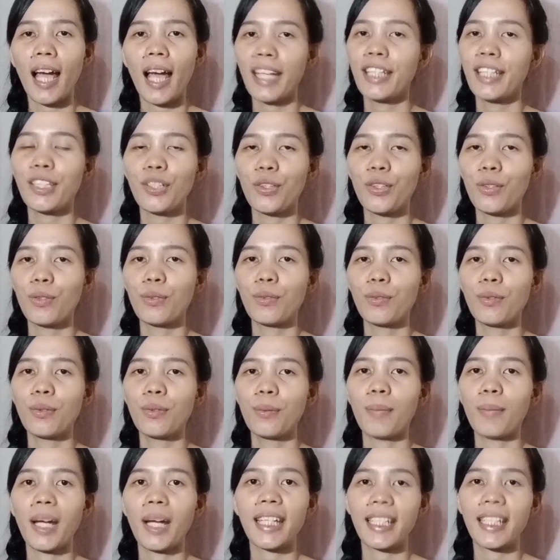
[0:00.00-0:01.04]
I know,
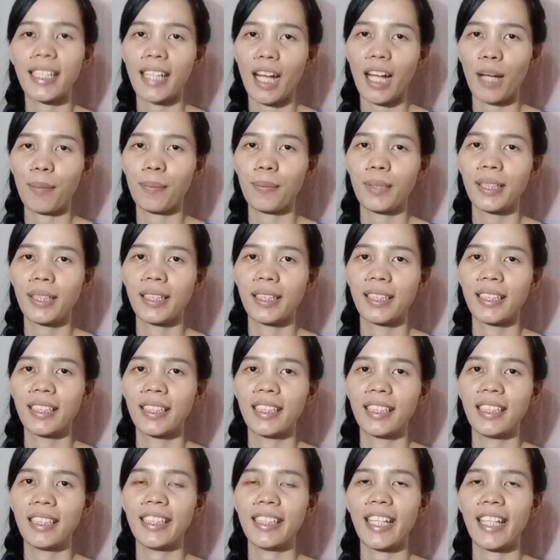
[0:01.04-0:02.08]
mahirap.
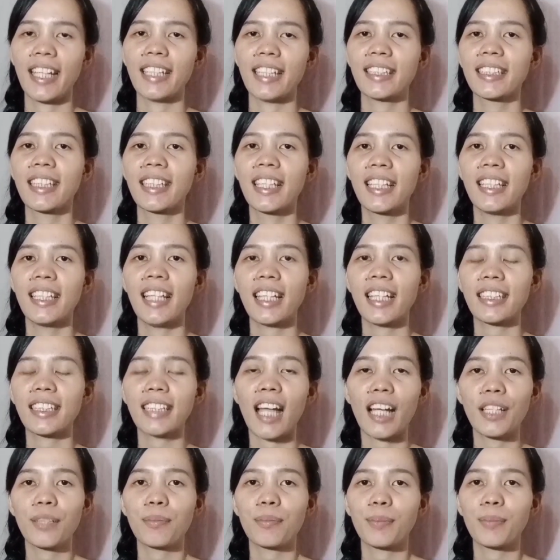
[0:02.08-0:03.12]
Yes, lahat
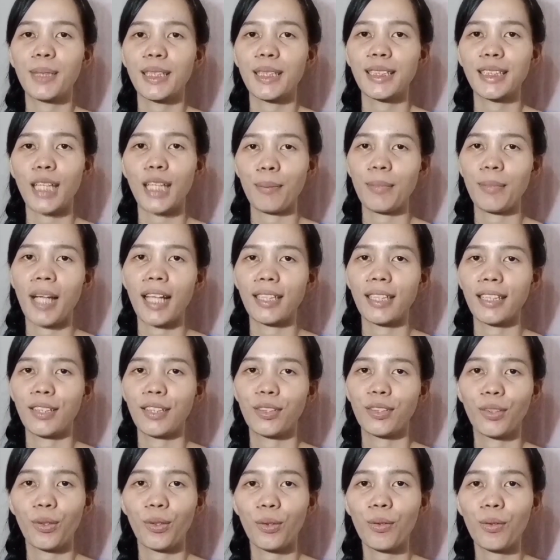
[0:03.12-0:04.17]
tayo, first time natin
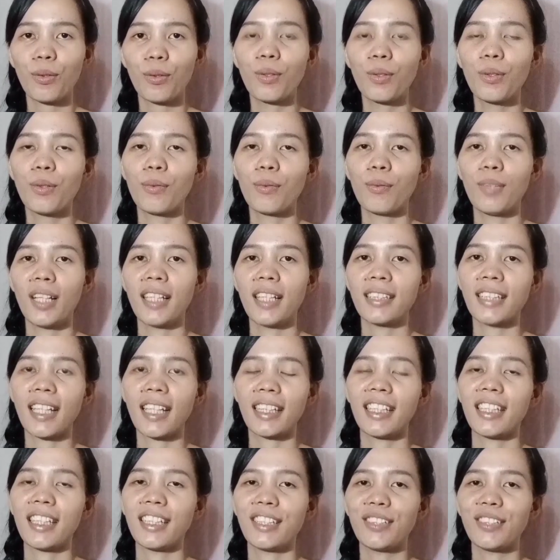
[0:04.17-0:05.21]
to. Wala sa
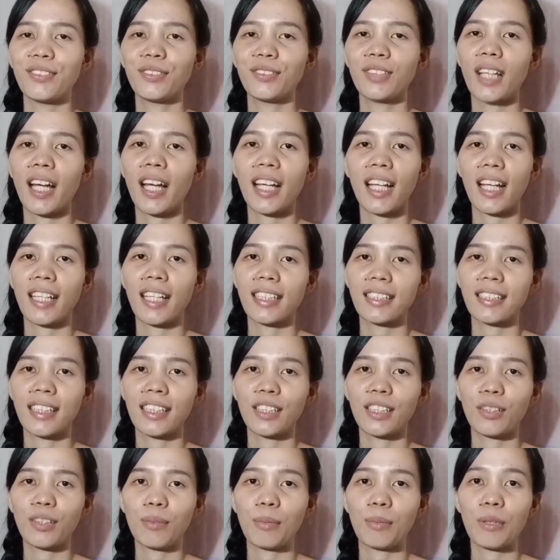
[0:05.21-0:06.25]
atin yung nakaranas na
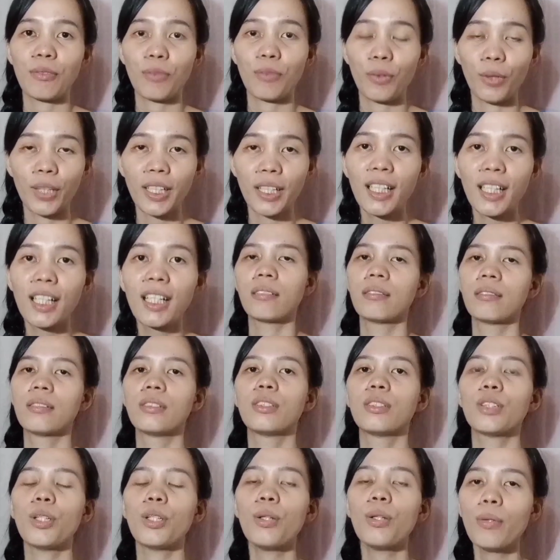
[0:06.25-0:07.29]
nito before.
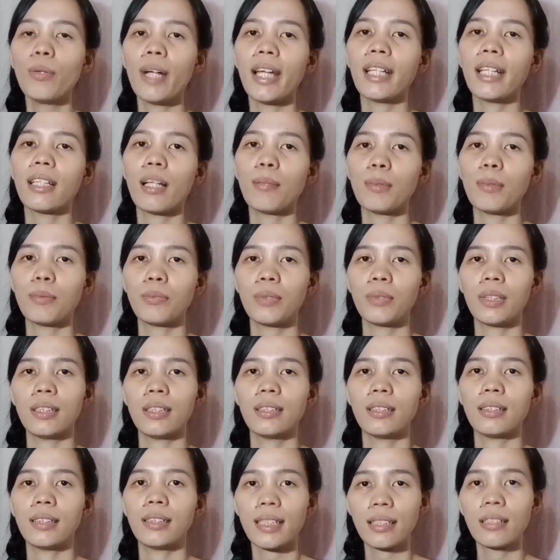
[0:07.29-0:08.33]
So, I come up with
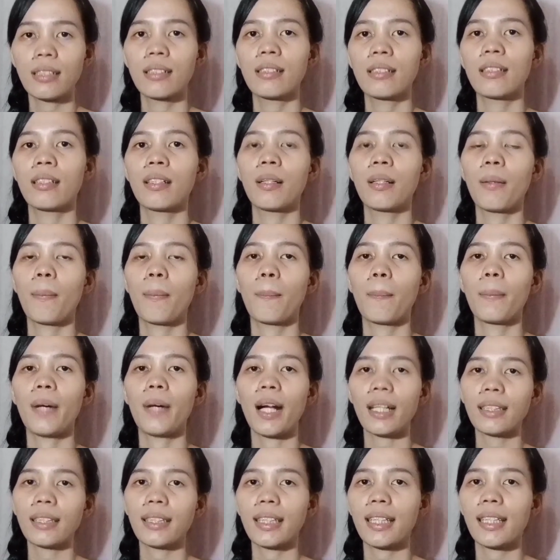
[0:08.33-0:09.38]
these 6
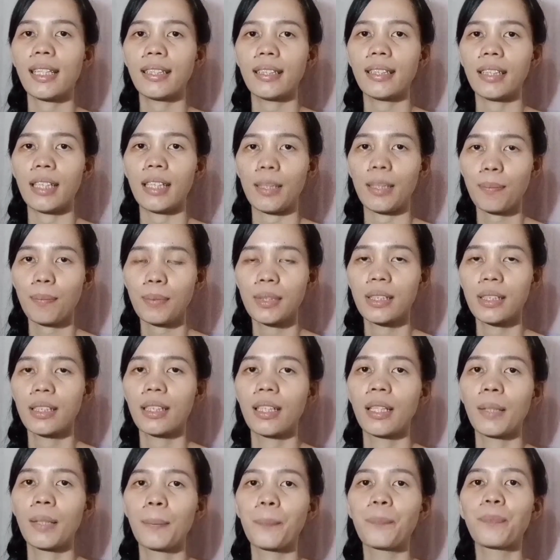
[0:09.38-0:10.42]
practical tips